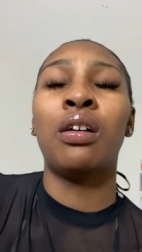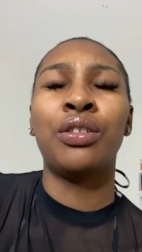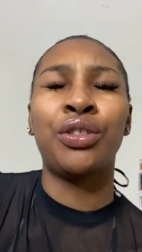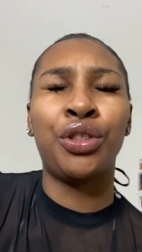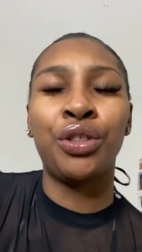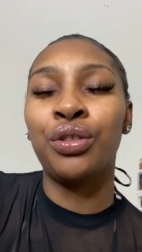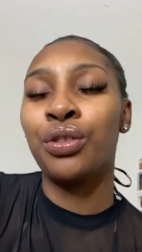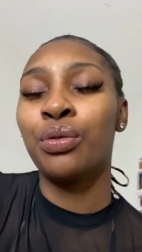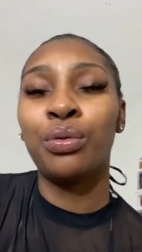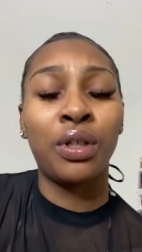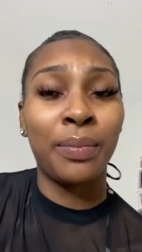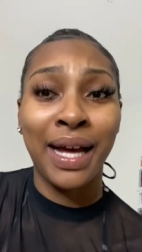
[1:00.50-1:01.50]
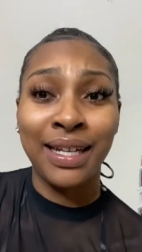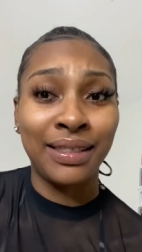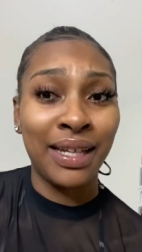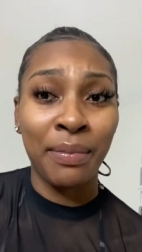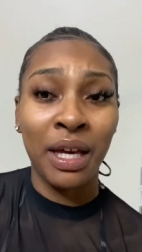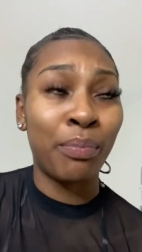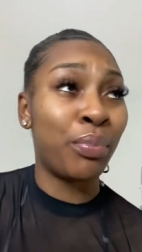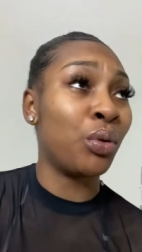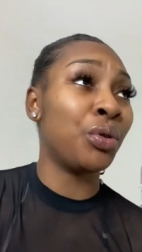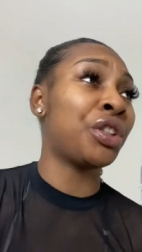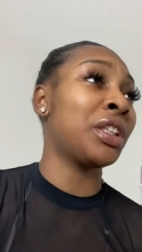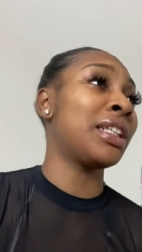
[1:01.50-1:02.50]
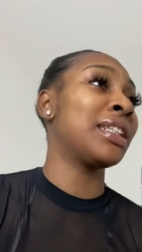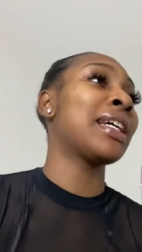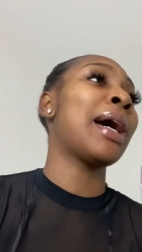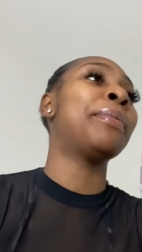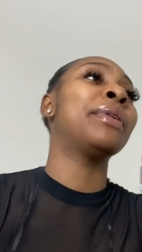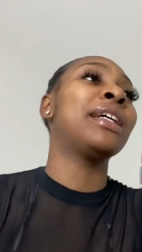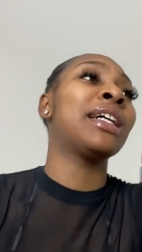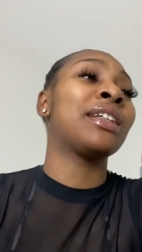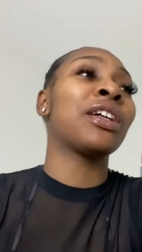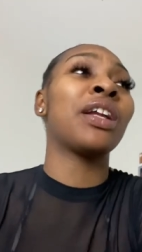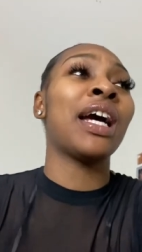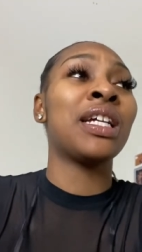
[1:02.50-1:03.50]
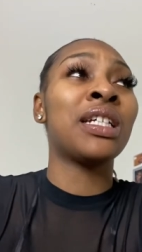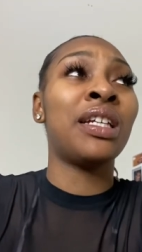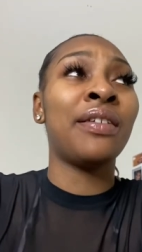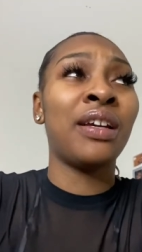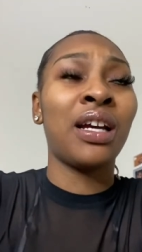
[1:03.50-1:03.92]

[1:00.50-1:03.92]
due to all the pandemic bullshit that's happening i don't actually think